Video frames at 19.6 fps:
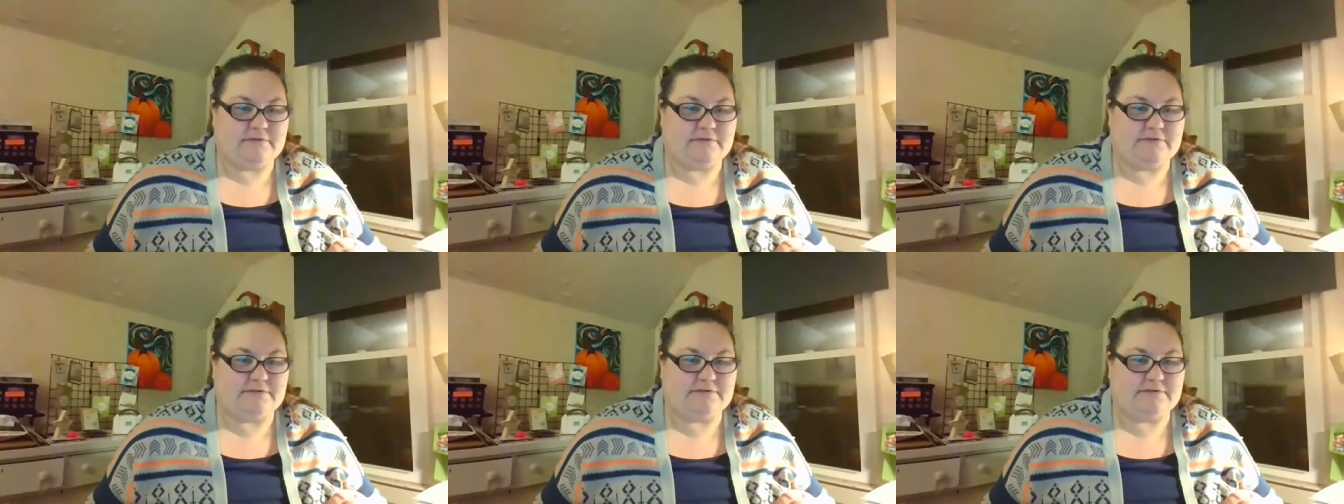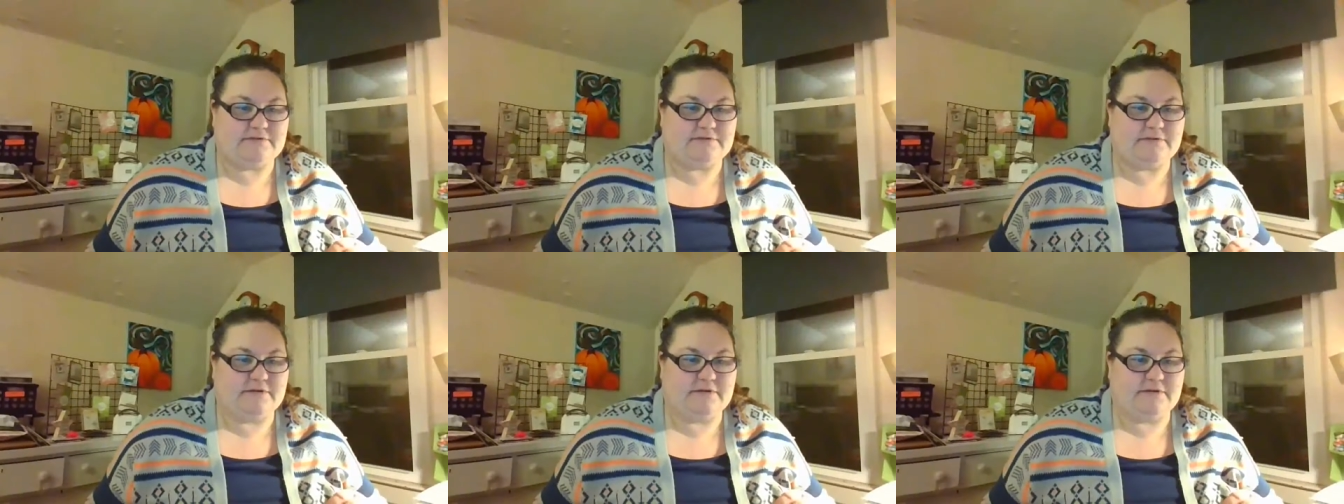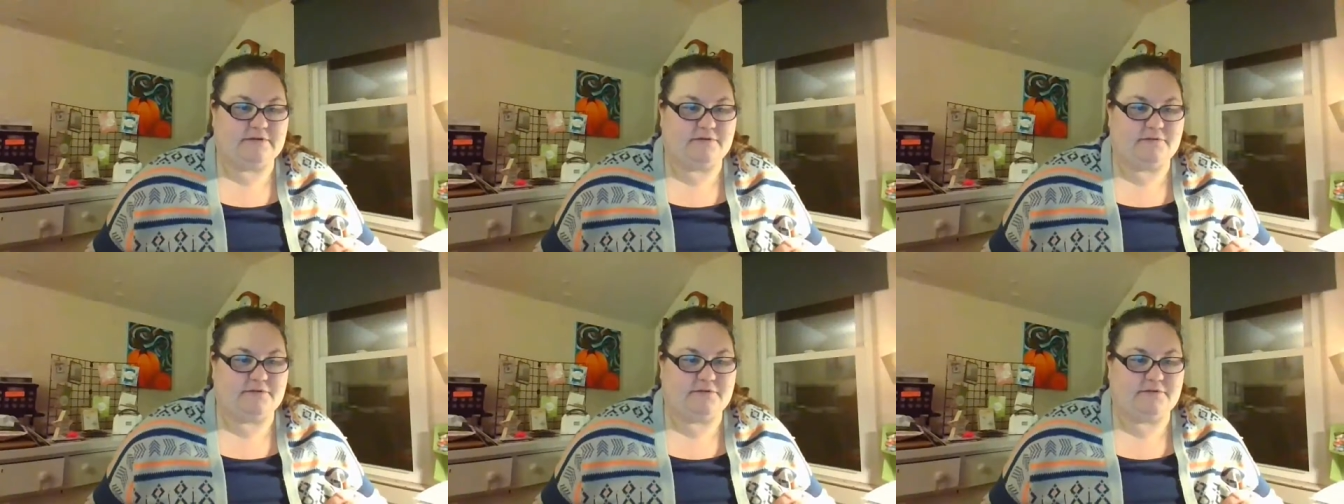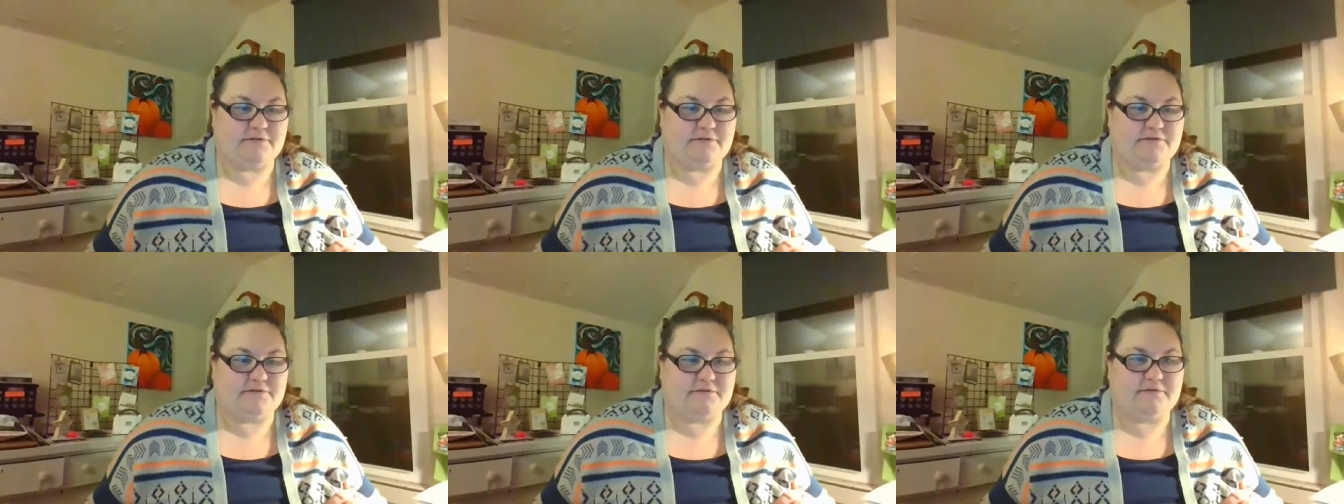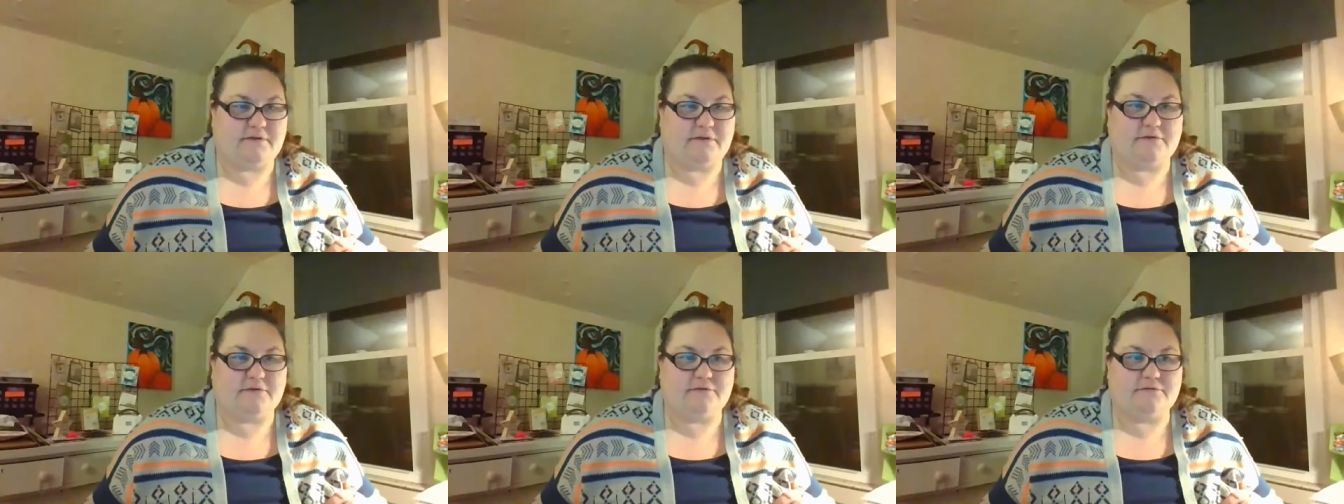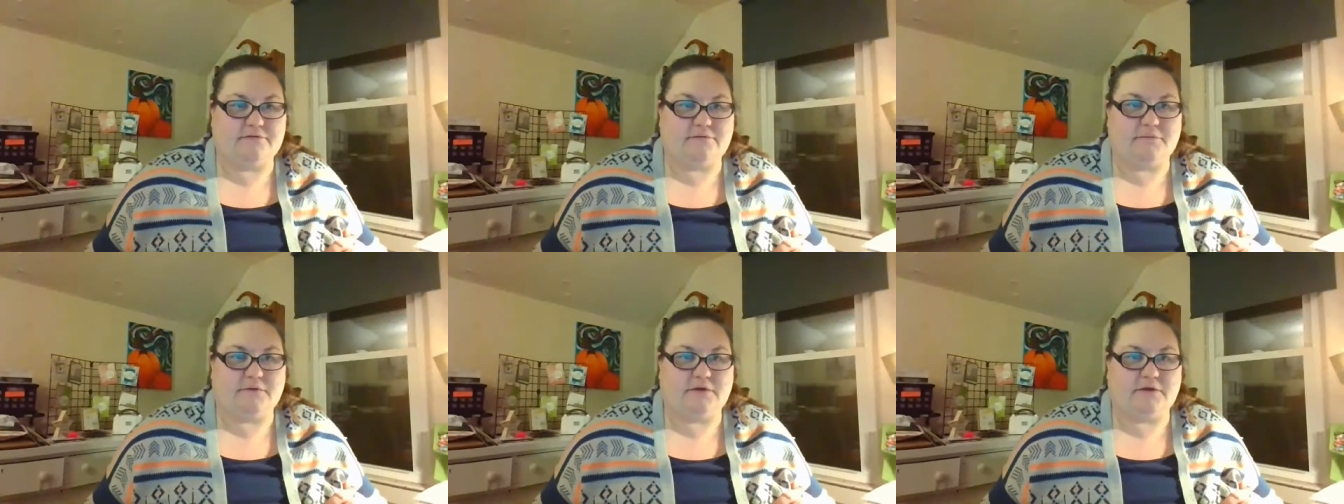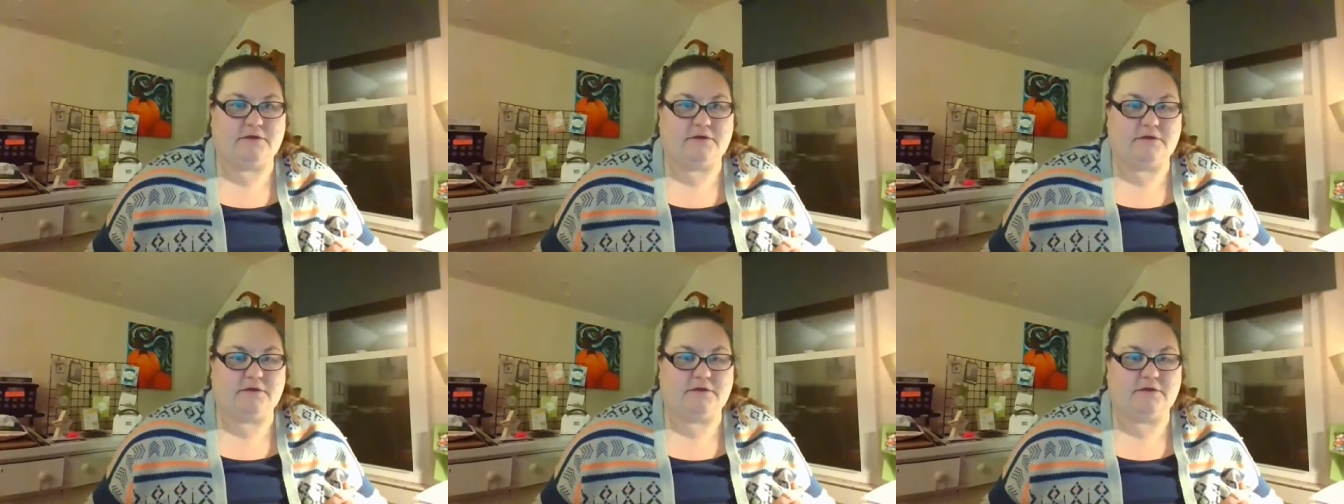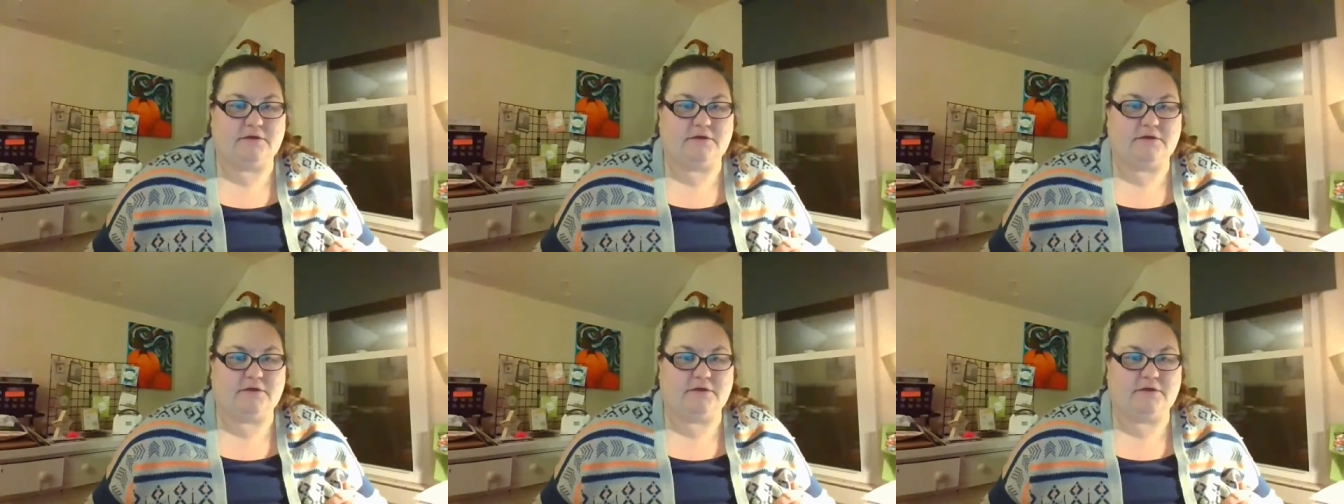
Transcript: let's see here what this tells me.